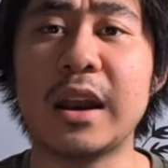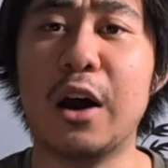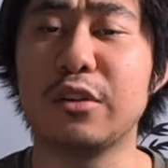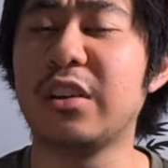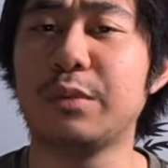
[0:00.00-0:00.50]

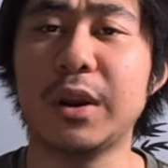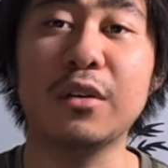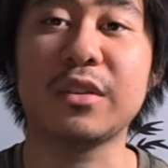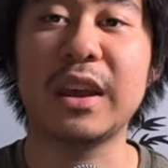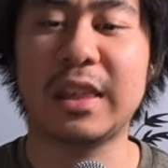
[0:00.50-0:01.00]
Now, since we
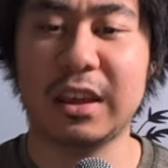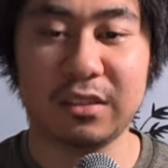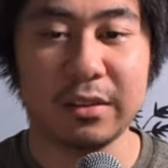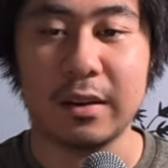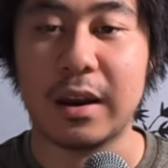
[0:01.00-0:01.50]
don't see
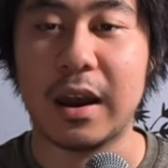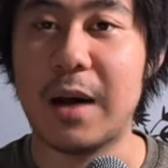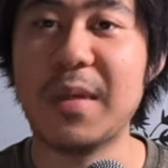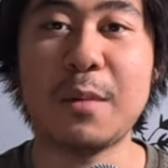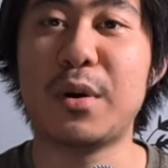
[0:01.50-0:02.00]
this, uh,
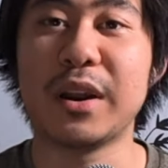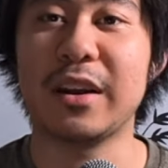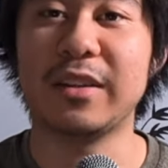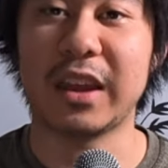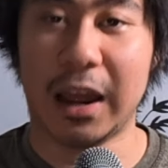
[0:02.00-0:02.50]
I'm not putting it
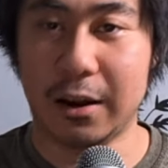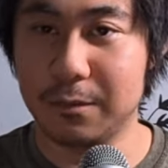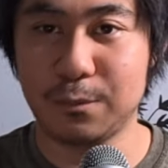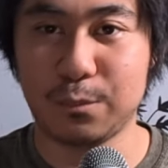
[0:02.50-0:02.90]
on the count.